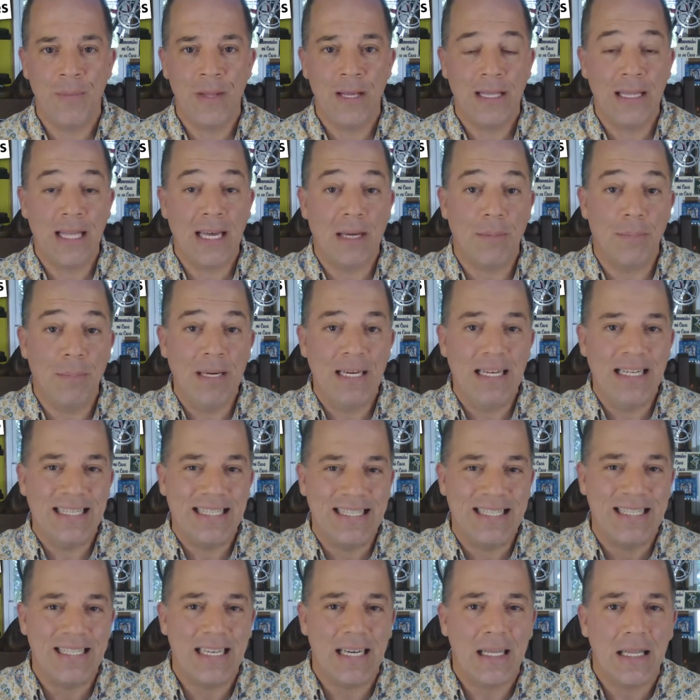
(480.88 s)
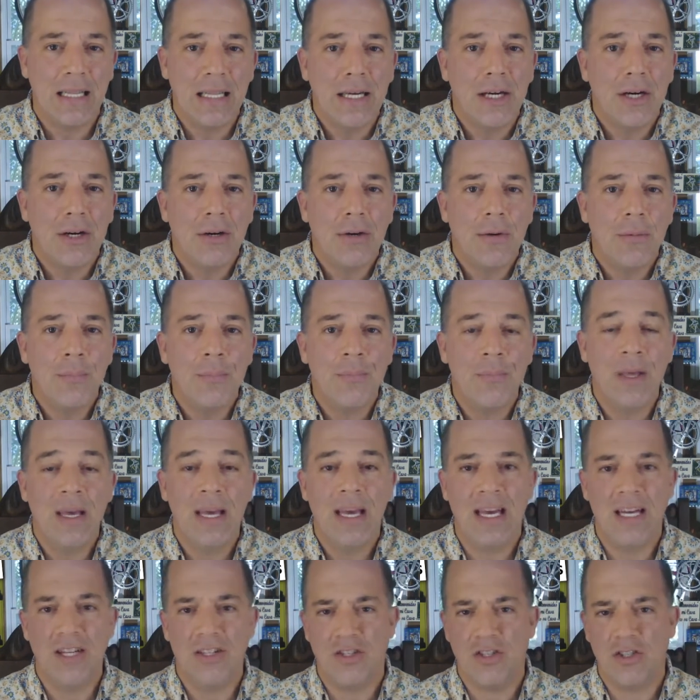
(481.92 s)
like being sicklier
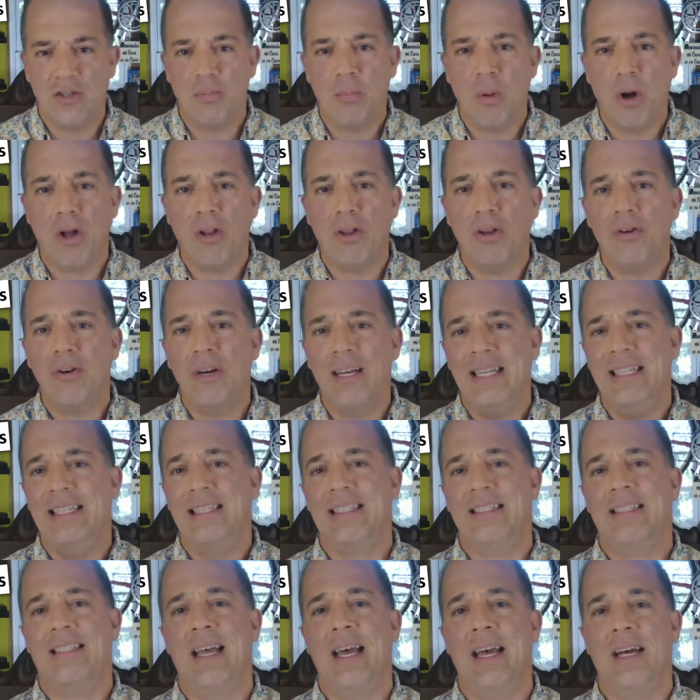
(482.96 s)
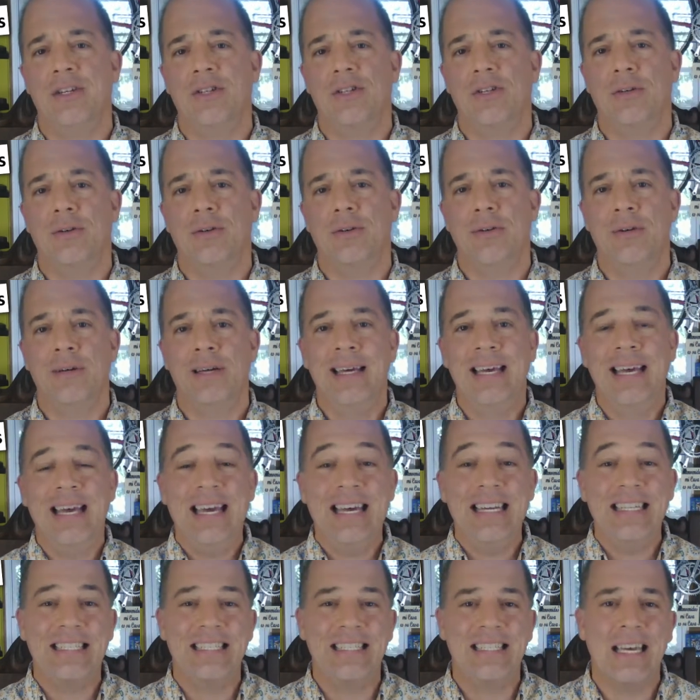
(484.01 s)
and smaller in stature,
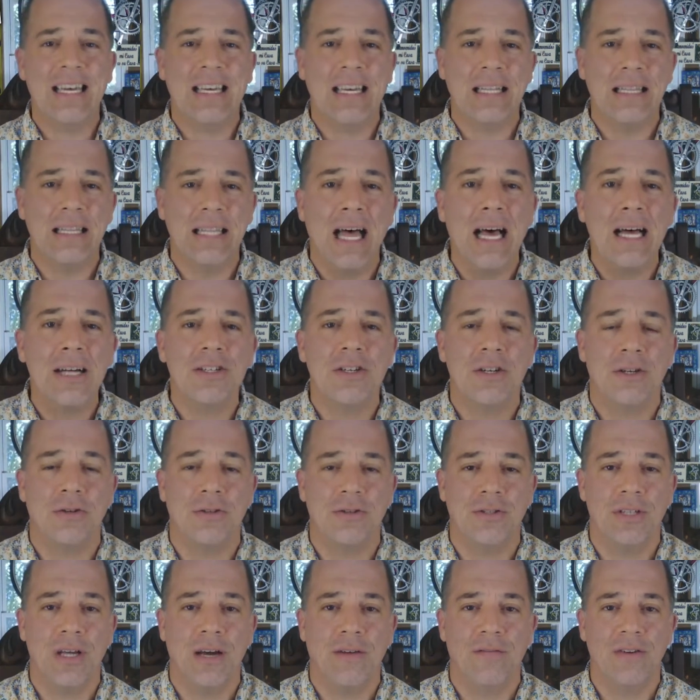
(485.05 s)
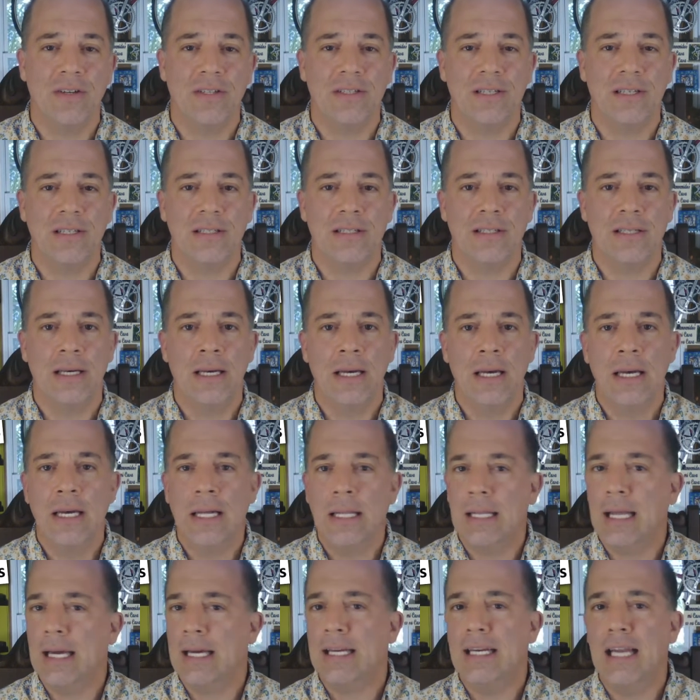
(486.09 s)
and psychological deficits,
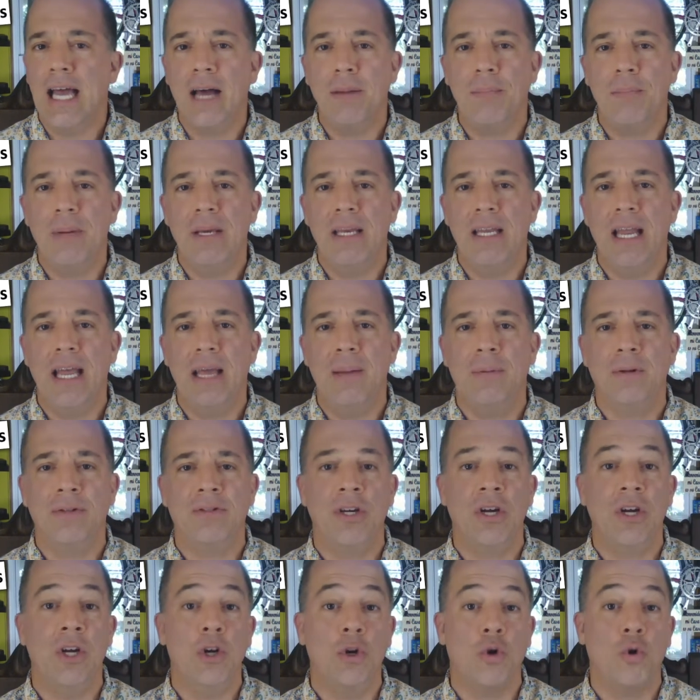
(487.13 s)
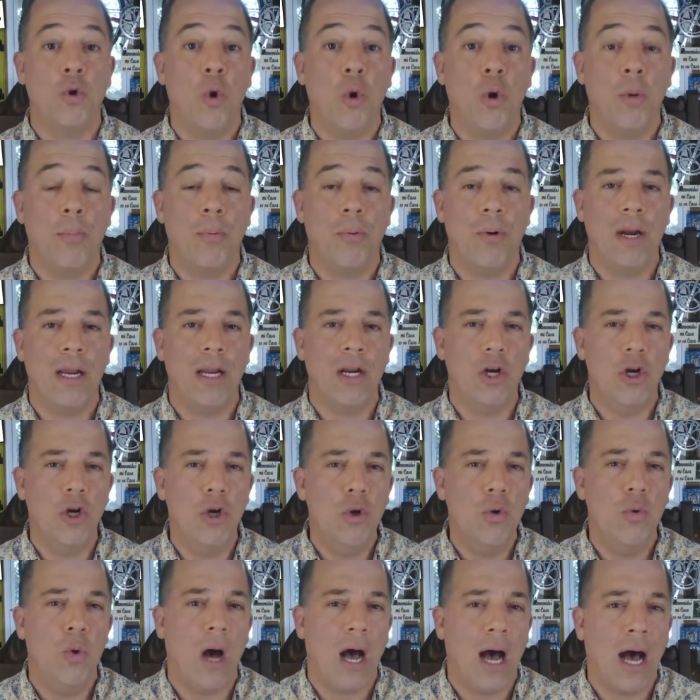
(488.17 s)
like not being able to incorporate
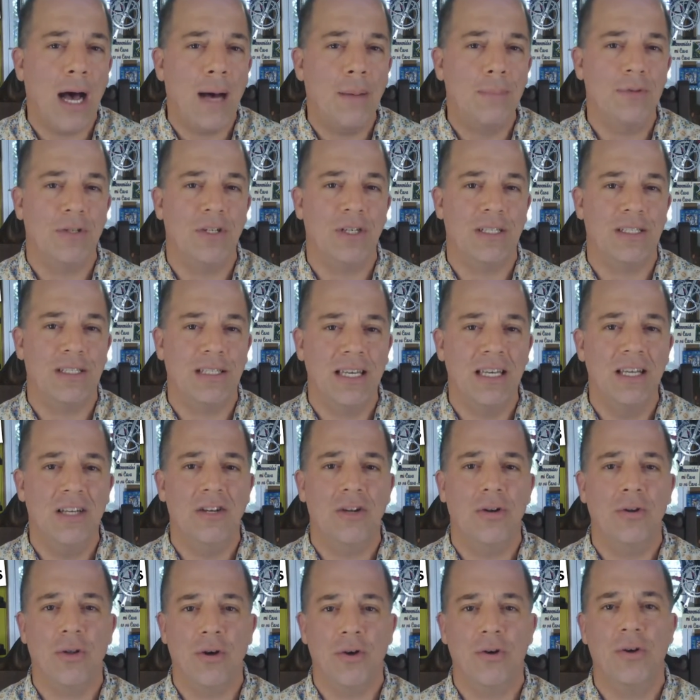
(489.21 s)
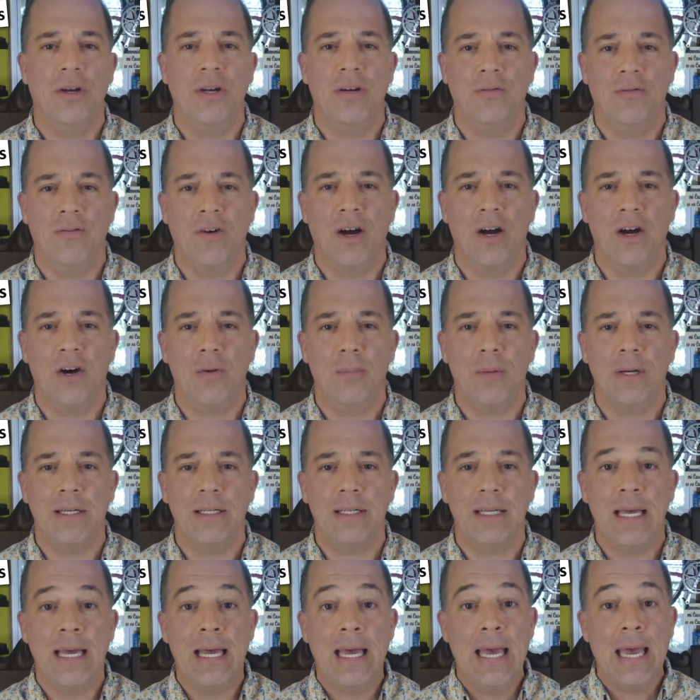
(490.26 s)
new objects into their environment,
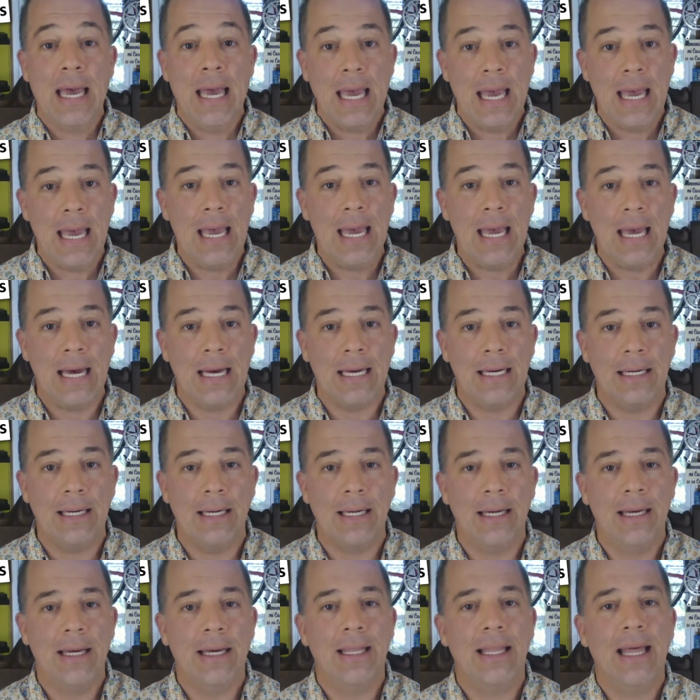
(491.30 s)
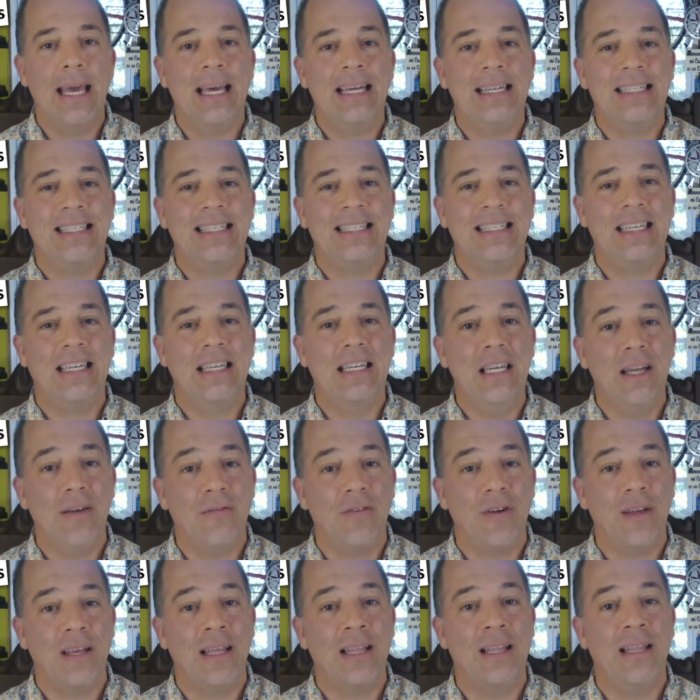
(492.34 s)
and they had
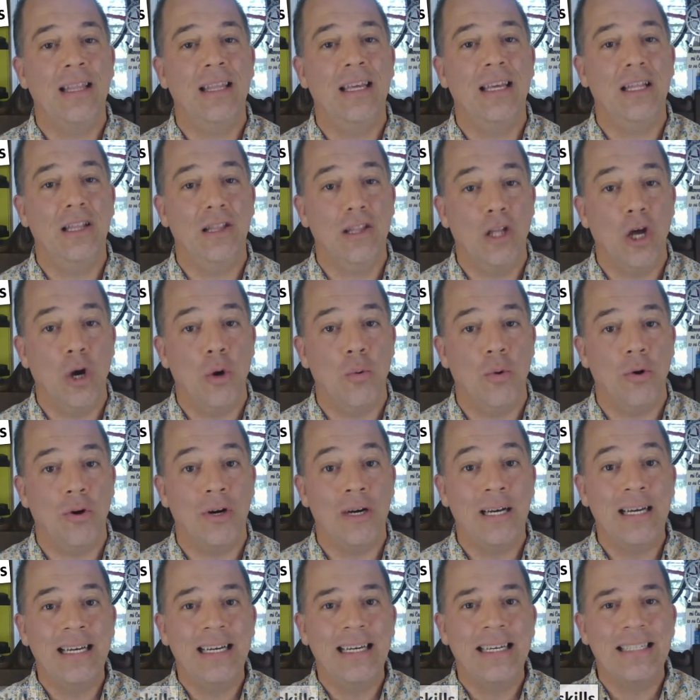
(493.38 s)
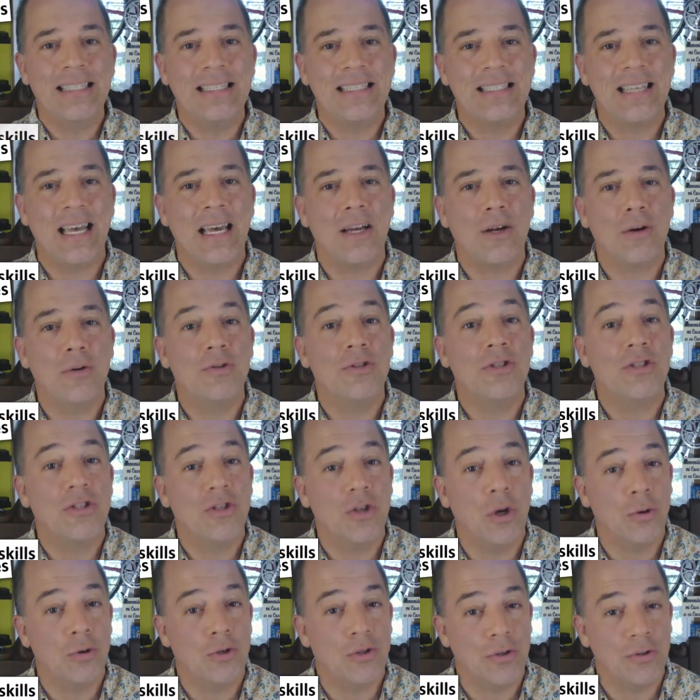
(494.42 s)
significantly lower
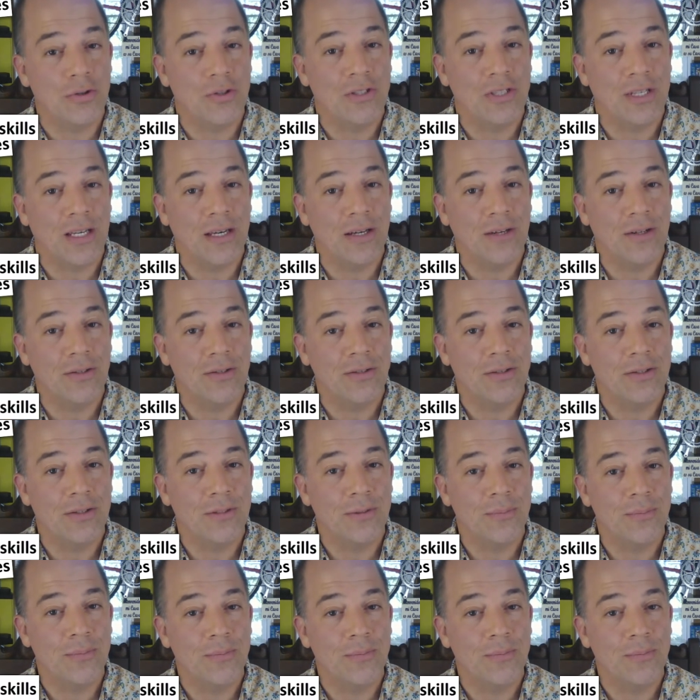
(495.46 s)
psychosocial skills.